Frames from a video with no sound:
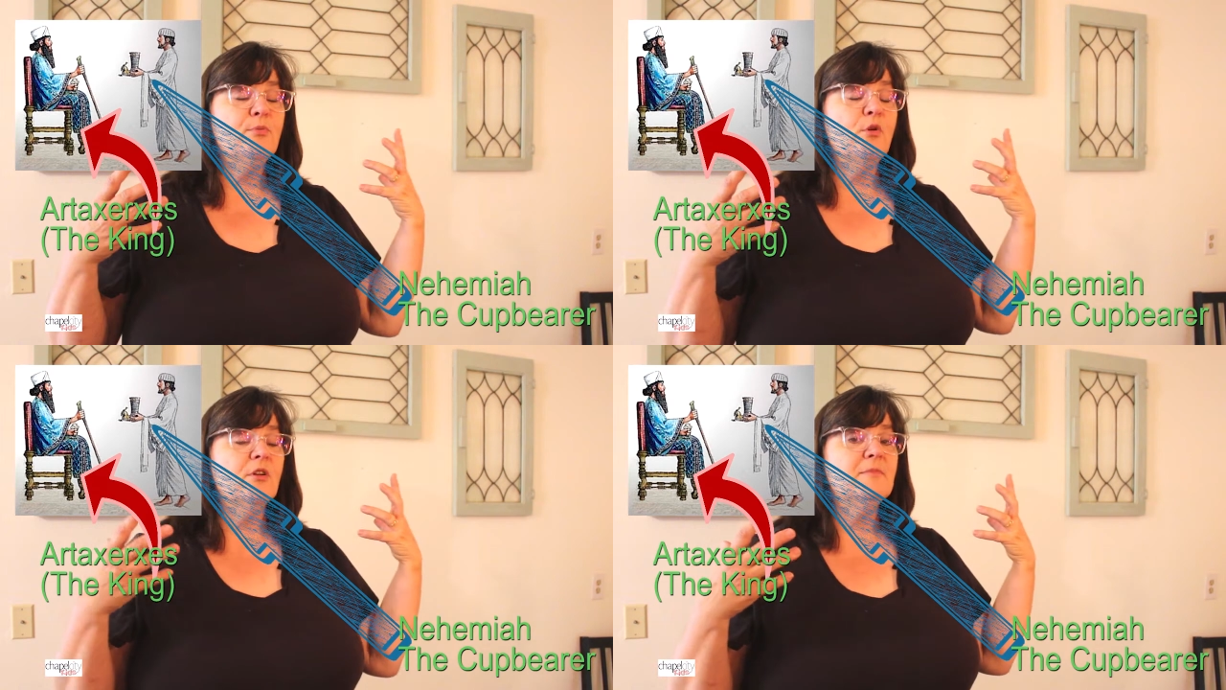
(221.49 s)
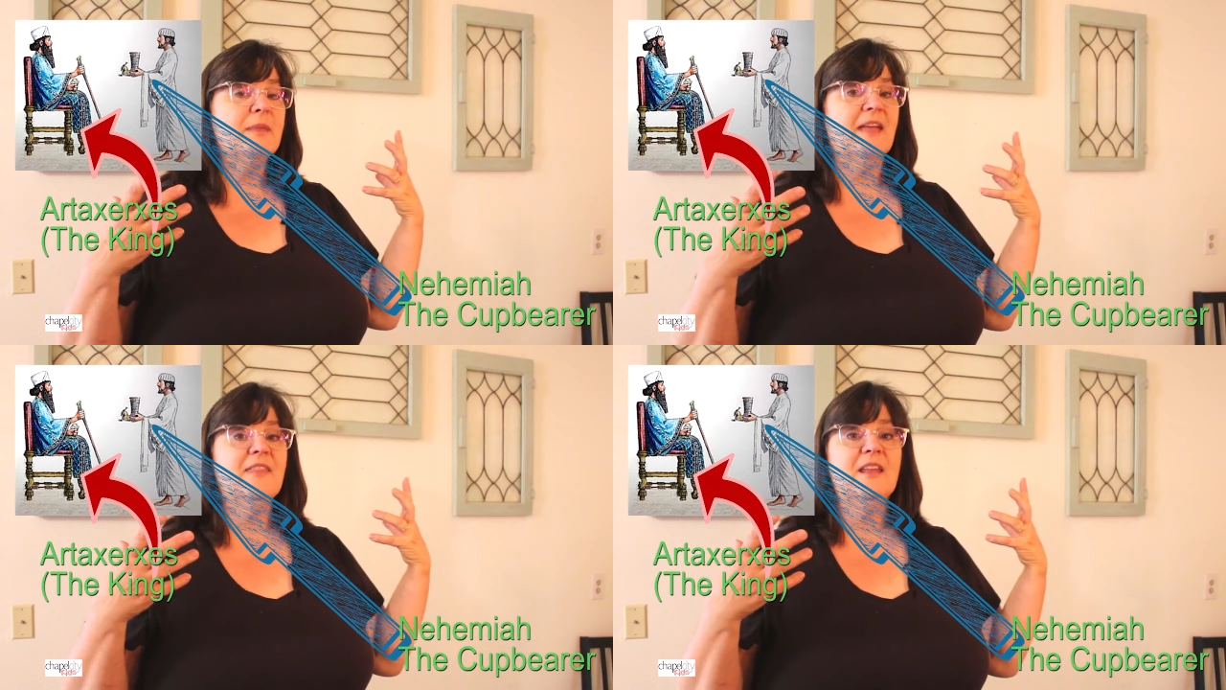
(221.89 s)
important
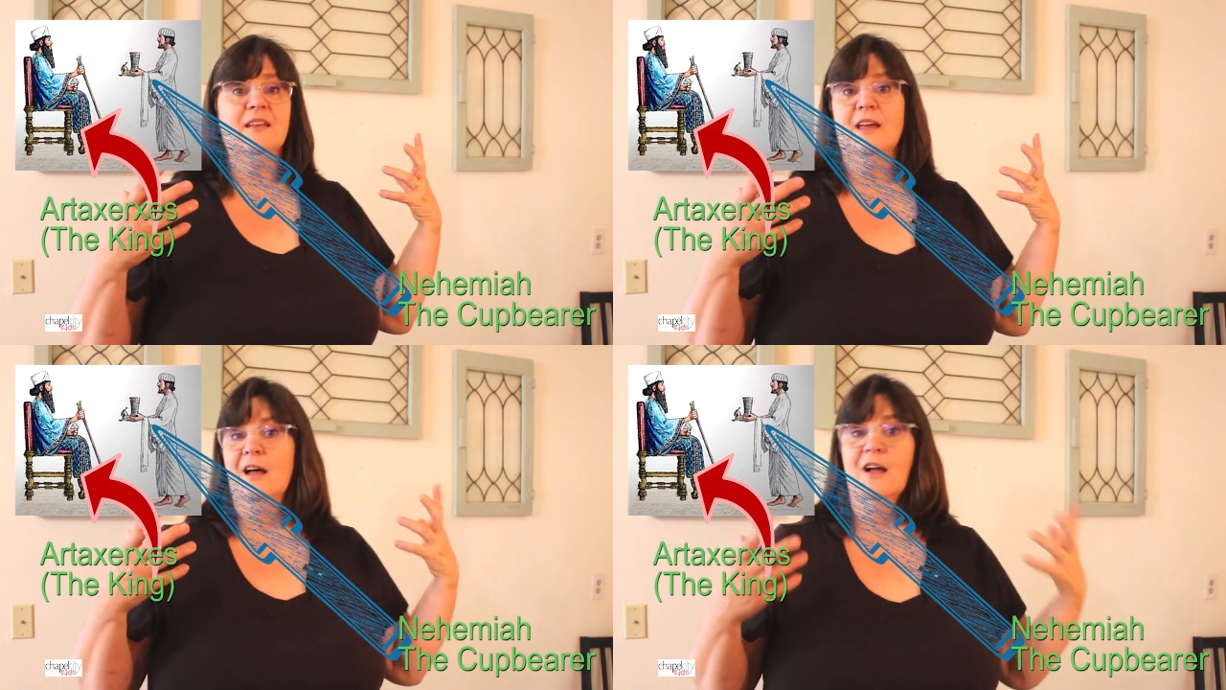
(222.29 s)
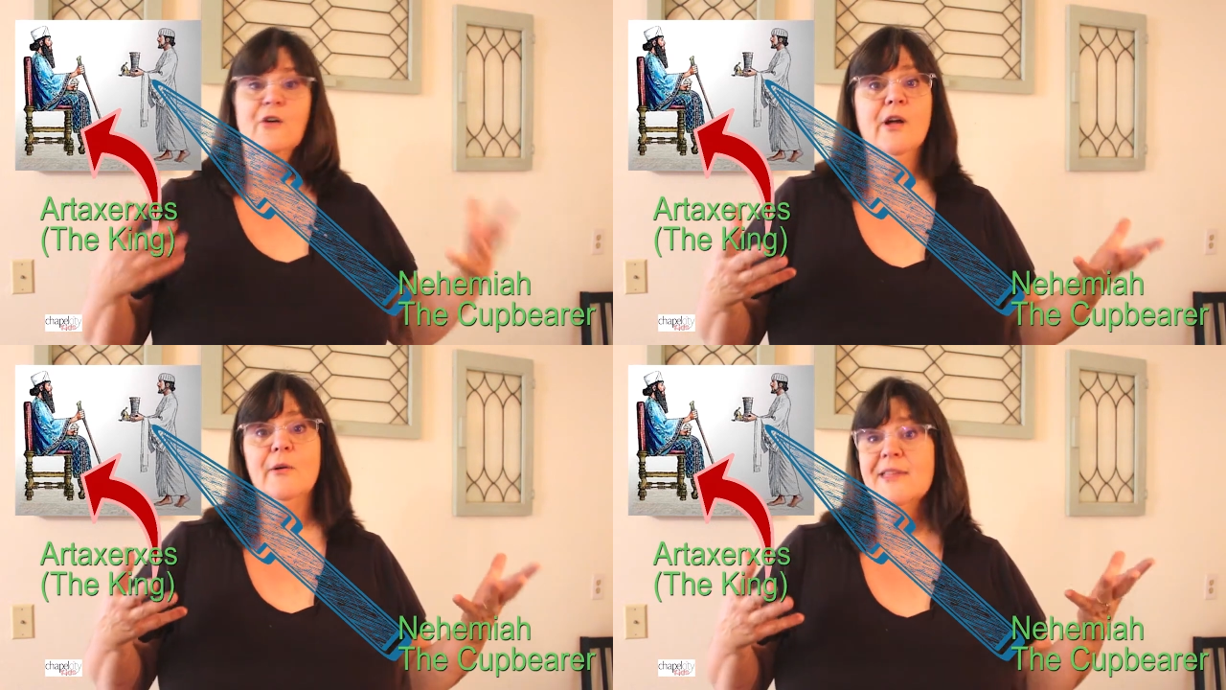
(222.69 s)
man that hung
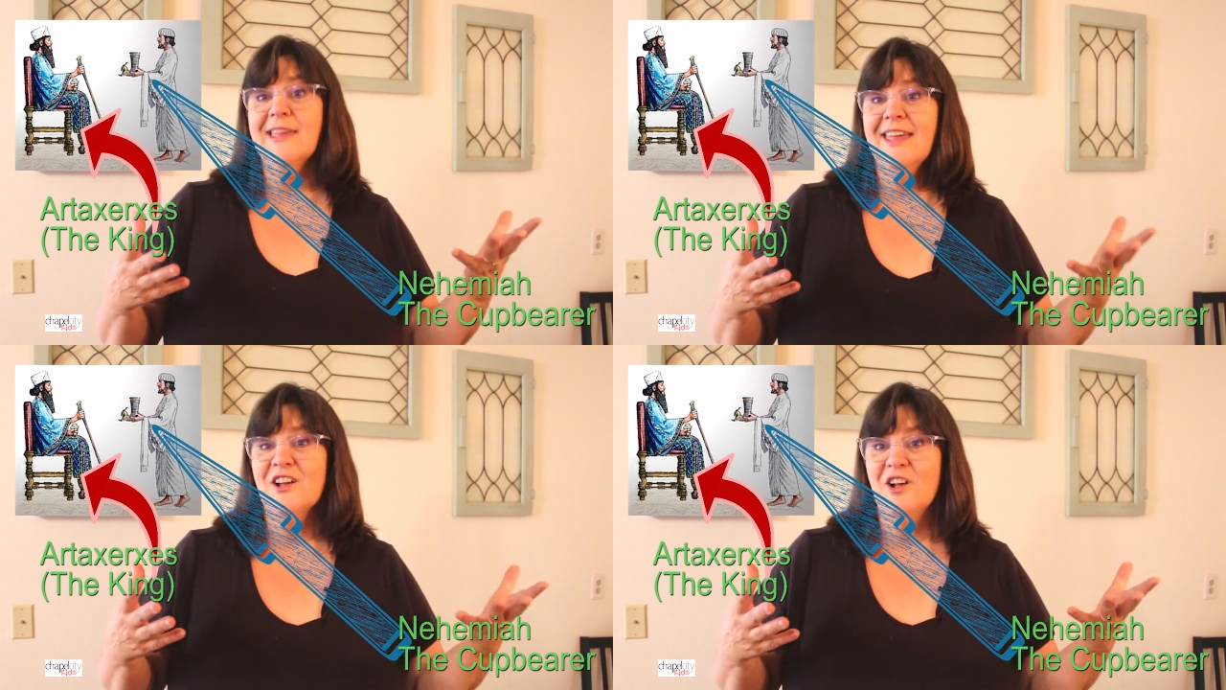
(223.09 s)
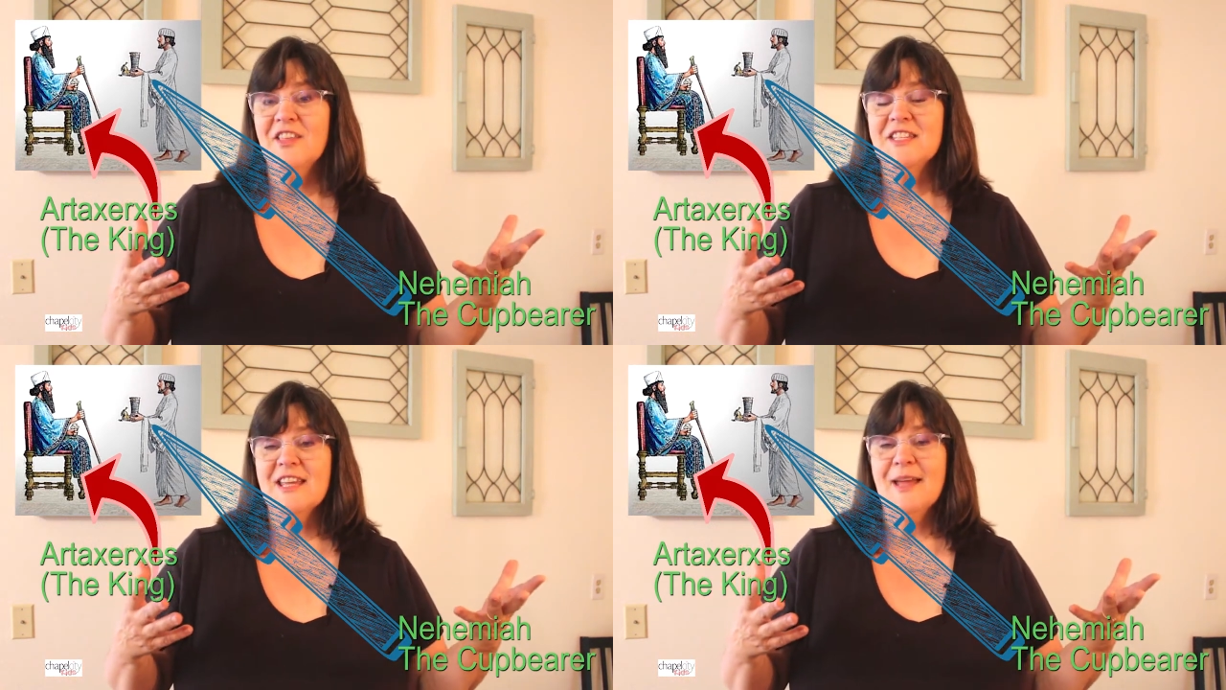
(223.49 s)
around with the king all
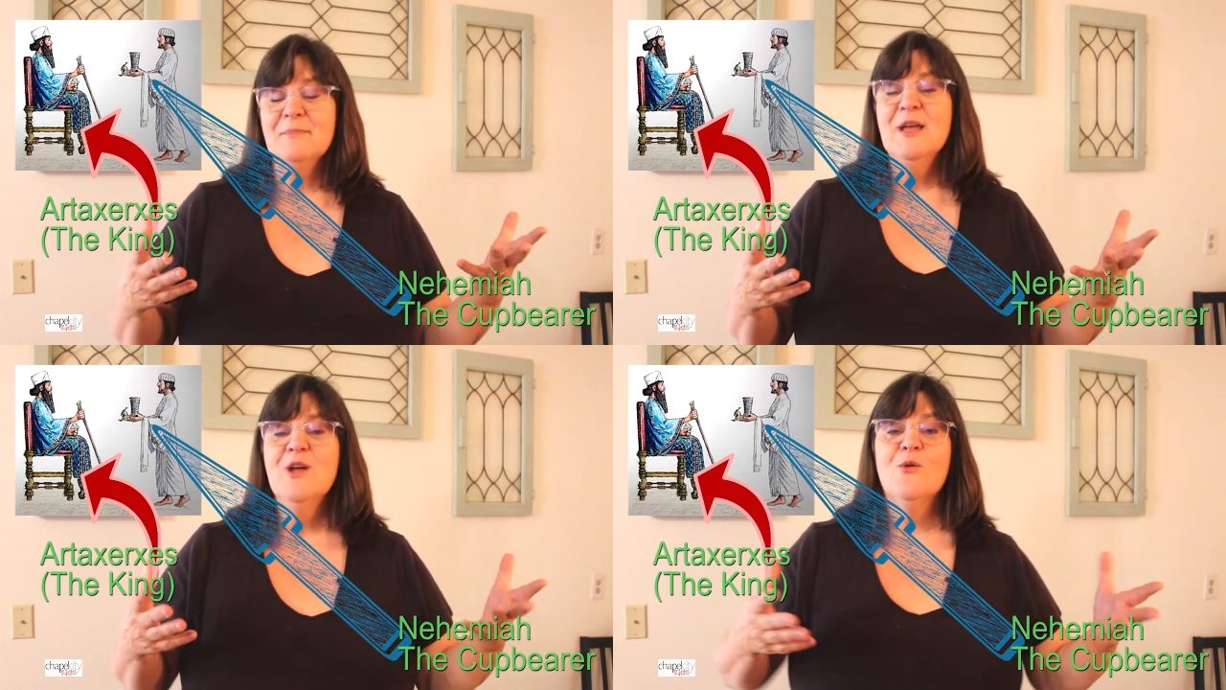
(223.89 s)
the time.